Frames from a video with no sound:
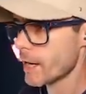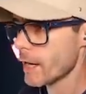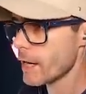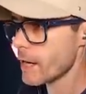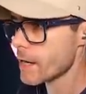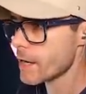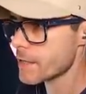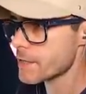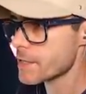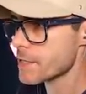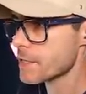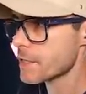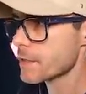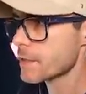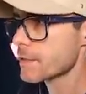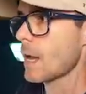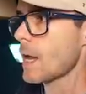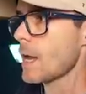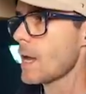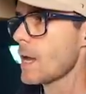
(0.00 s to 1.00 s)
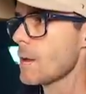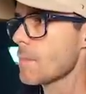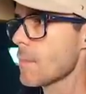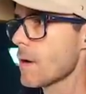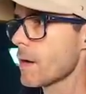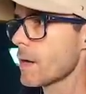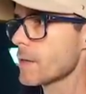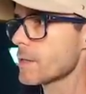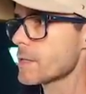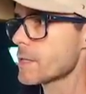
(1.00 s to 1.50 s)
cast. Hey,
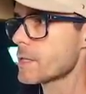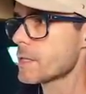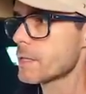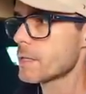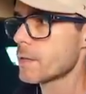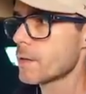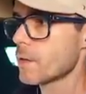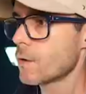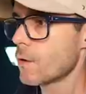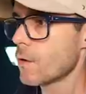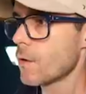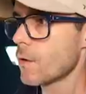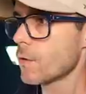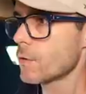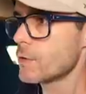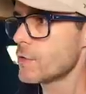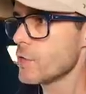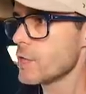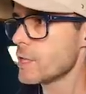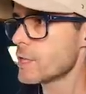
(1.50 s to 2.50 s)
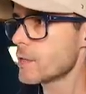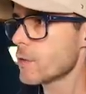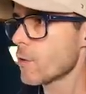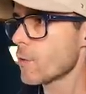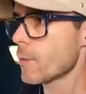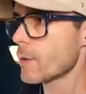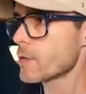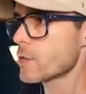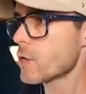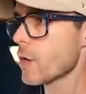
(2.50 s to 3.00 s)
mites! Oh, jeez,
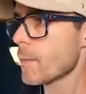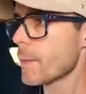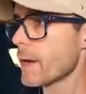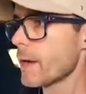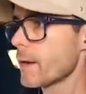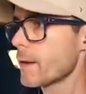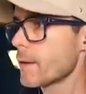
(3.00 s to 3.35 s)
almost got me.